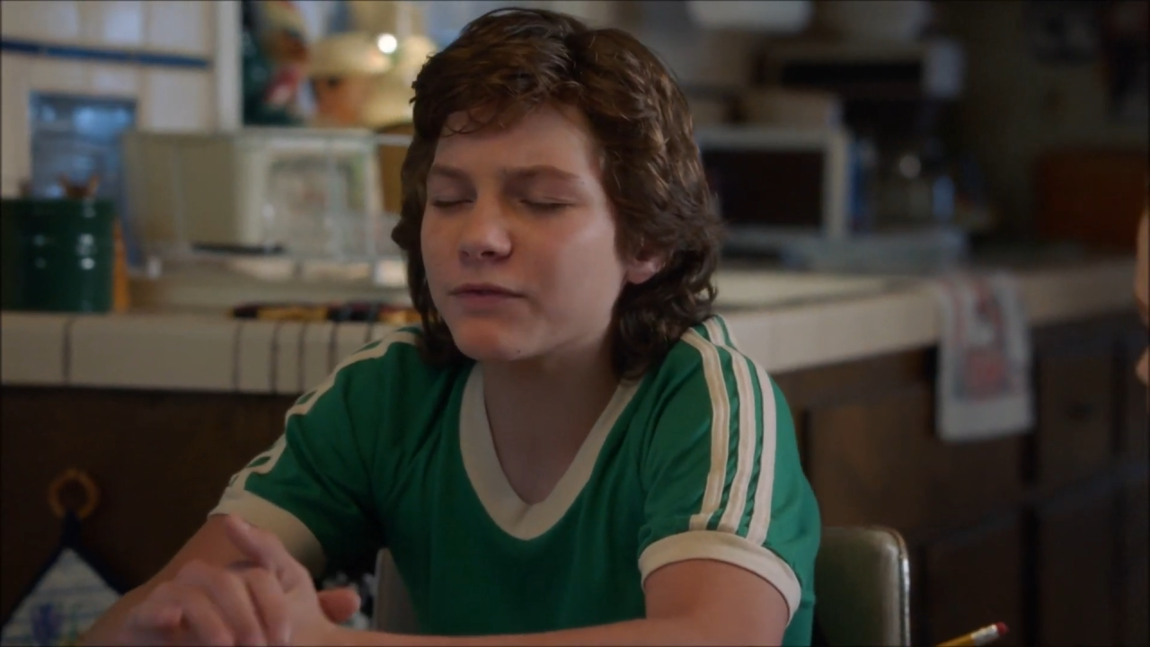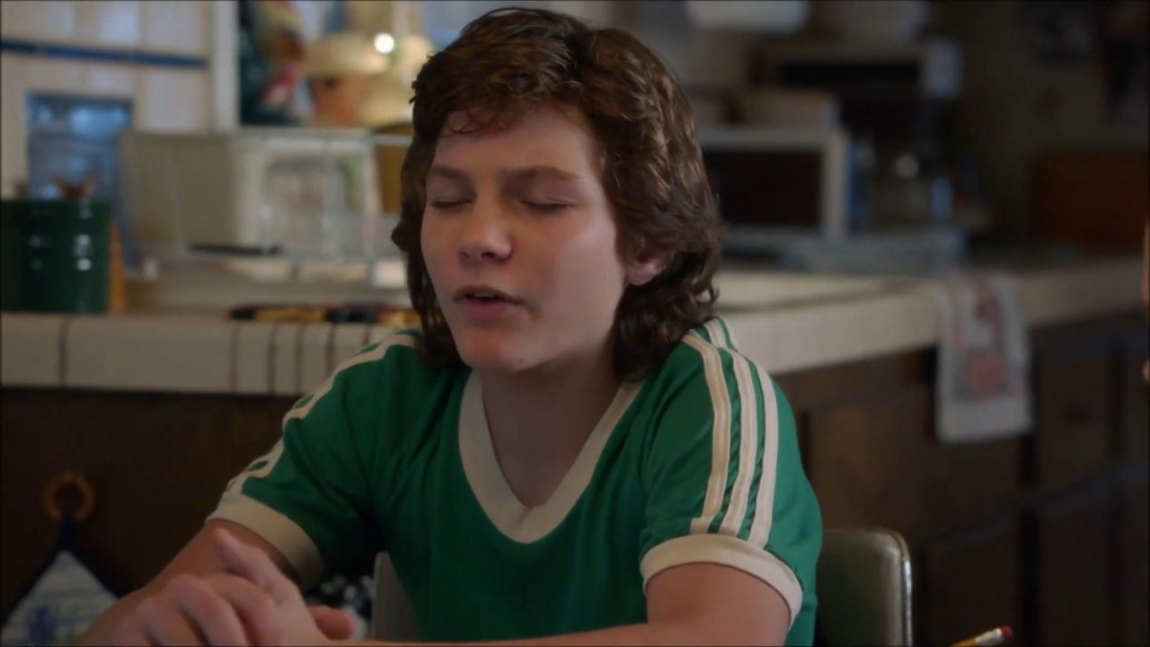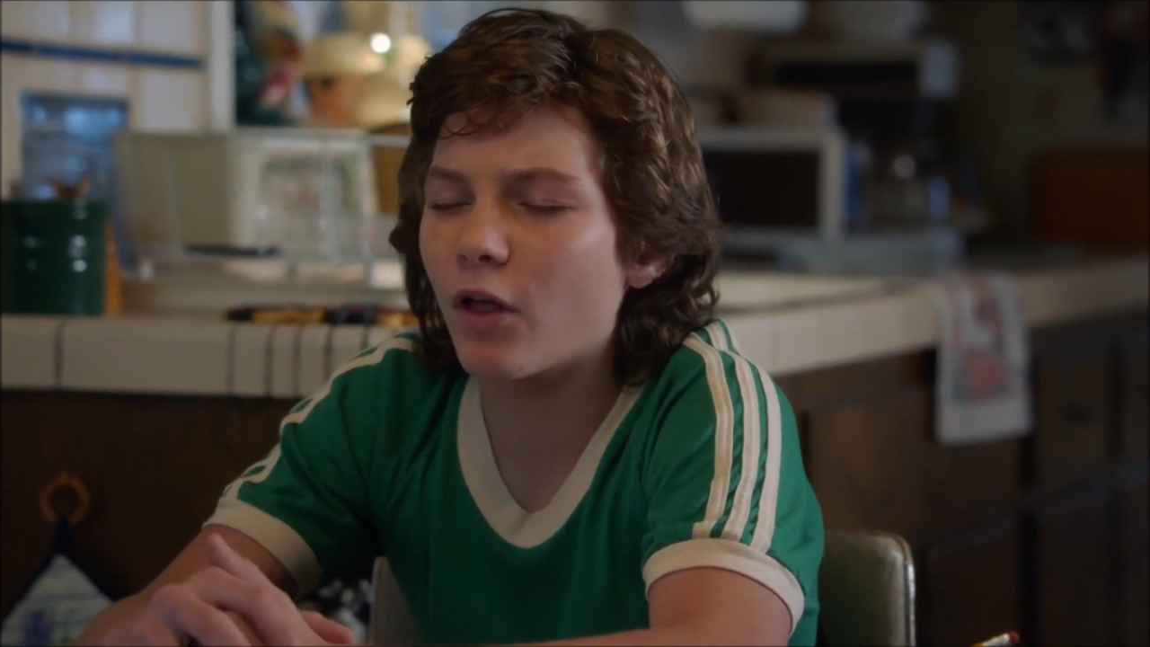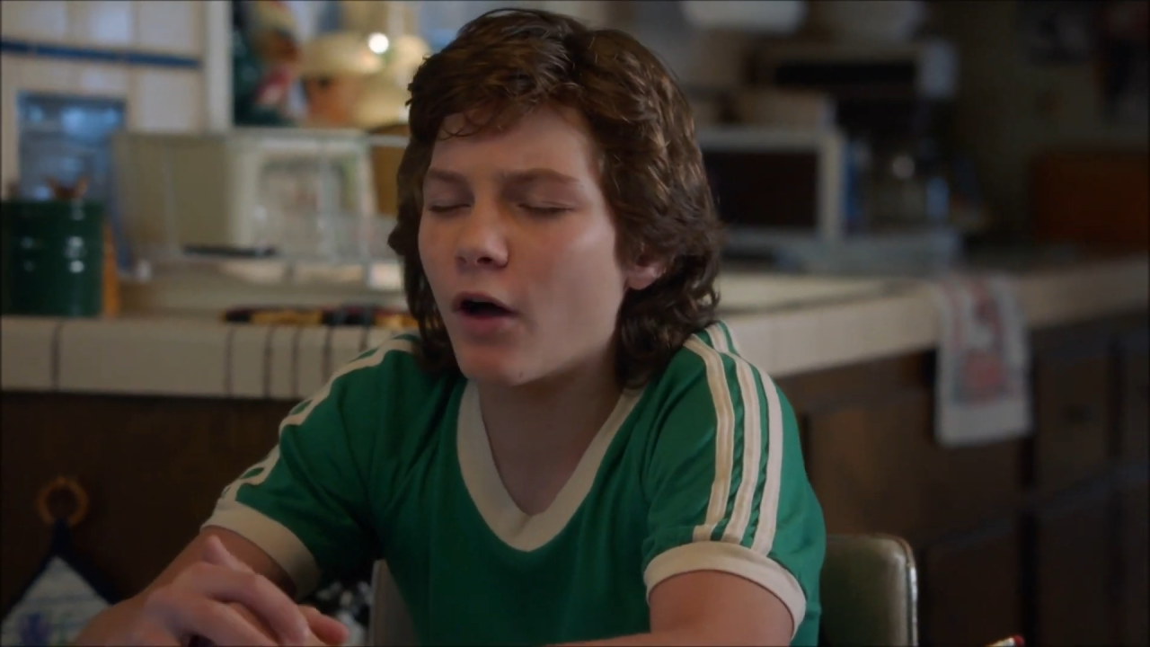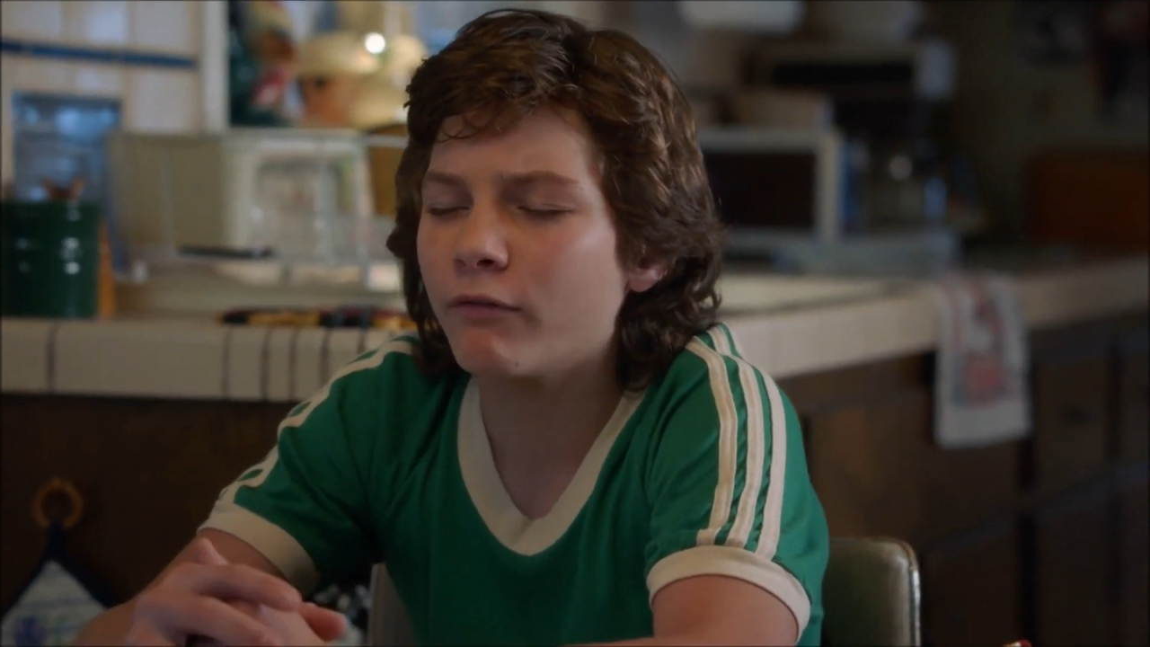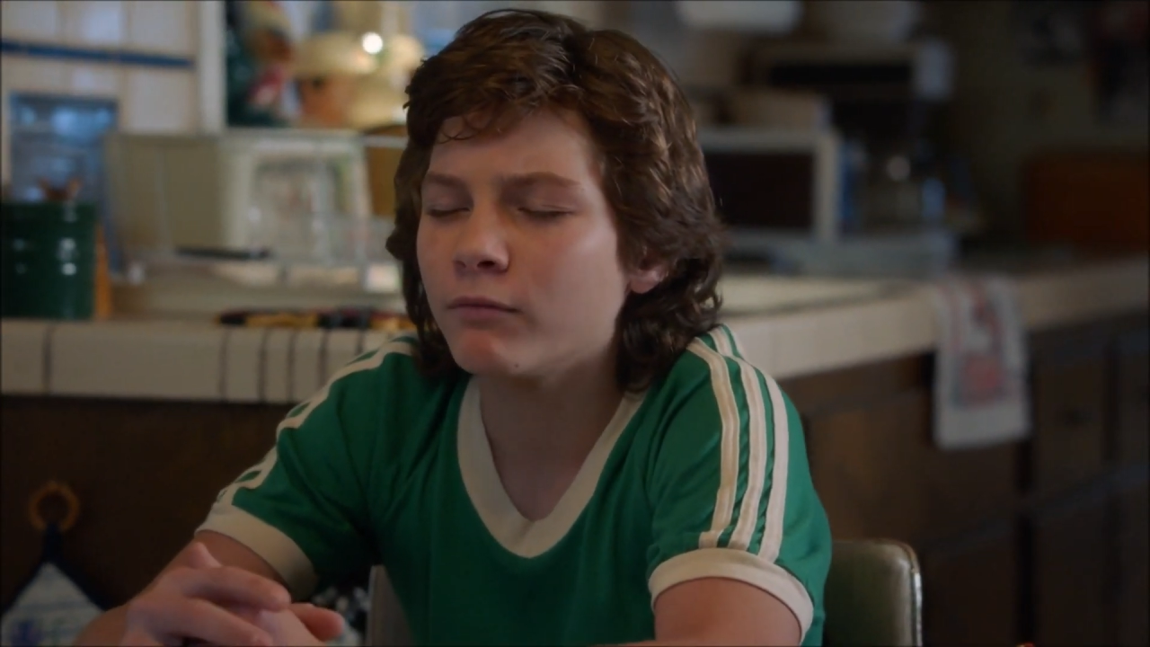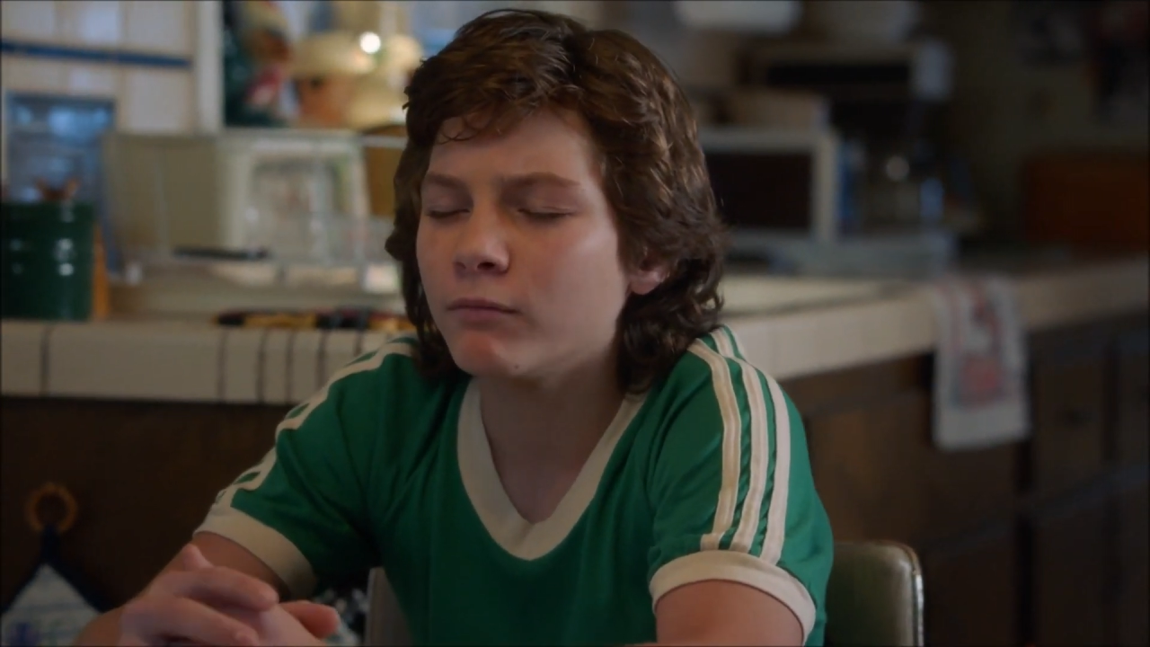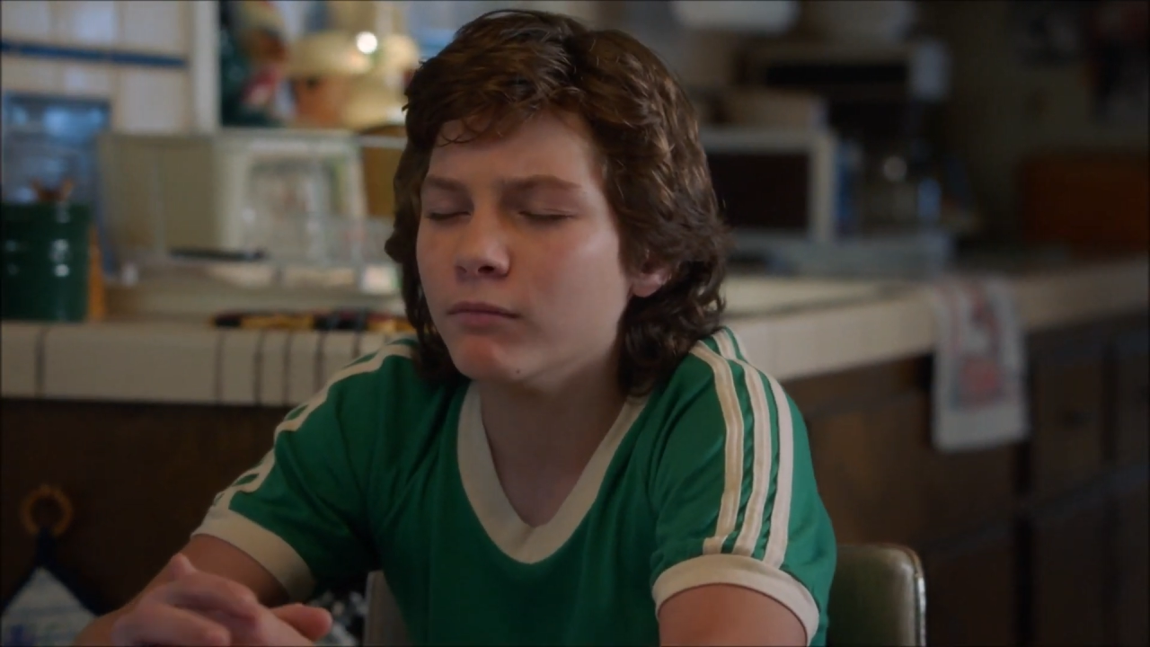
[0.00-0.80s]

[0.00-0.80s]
fell off.